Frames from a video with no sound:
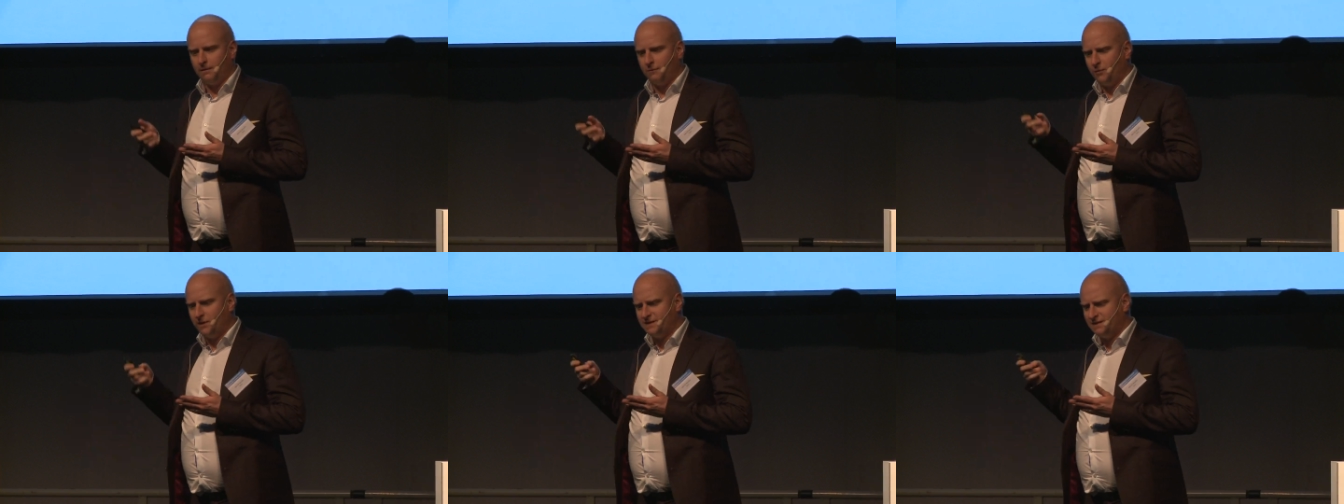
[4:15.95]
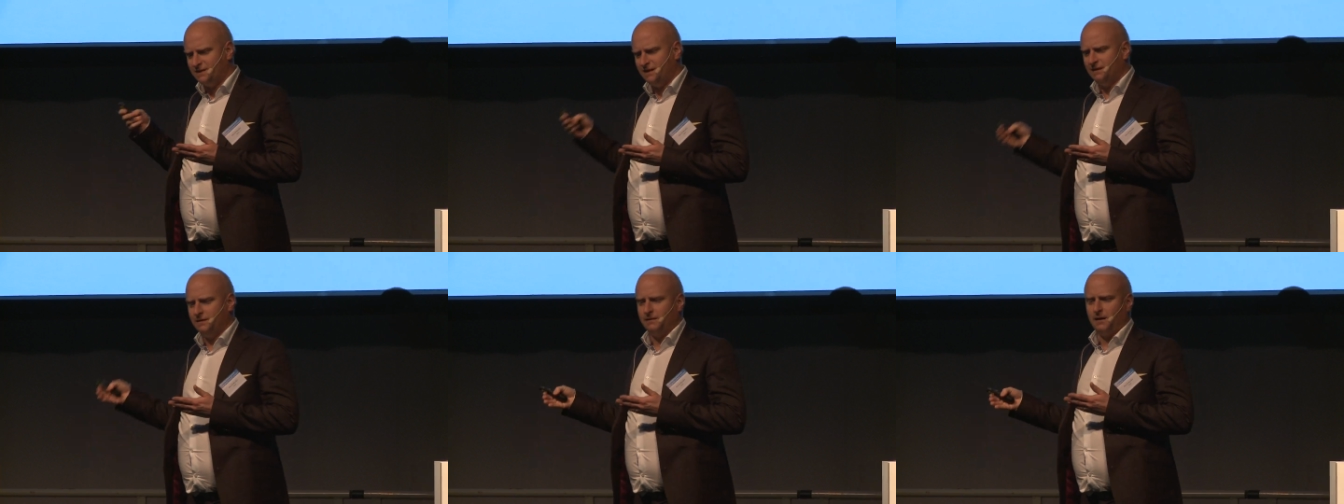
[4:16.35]
we
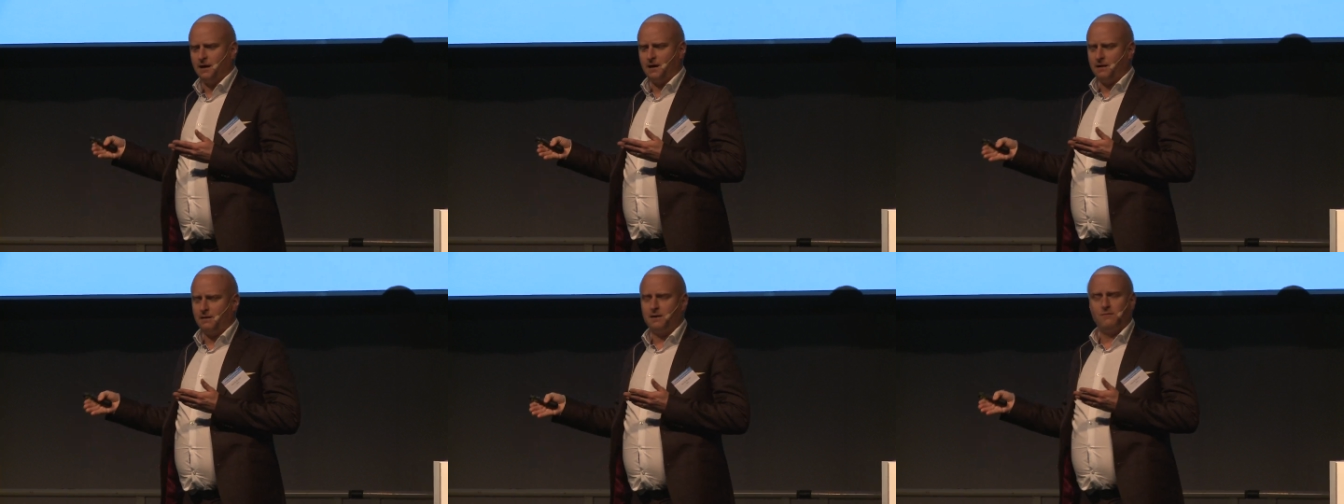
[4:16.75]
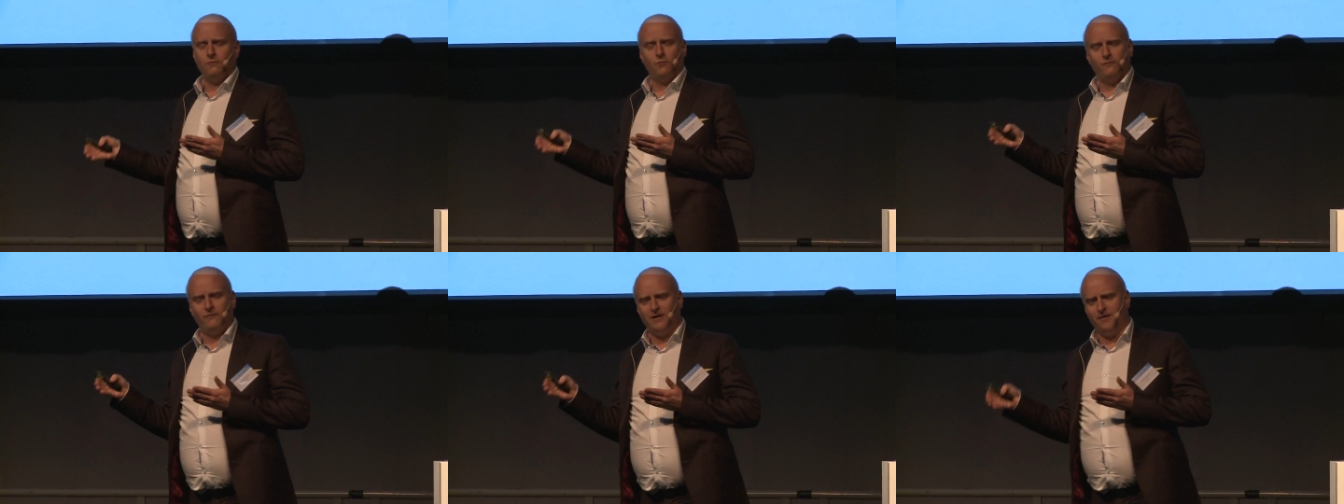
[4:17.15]
see
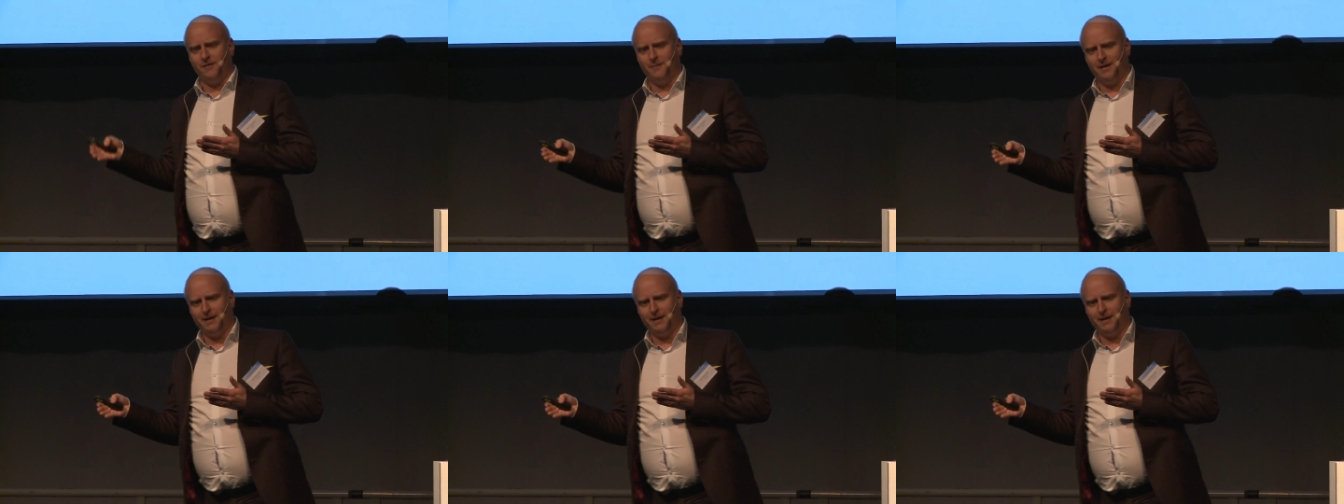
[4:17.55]
very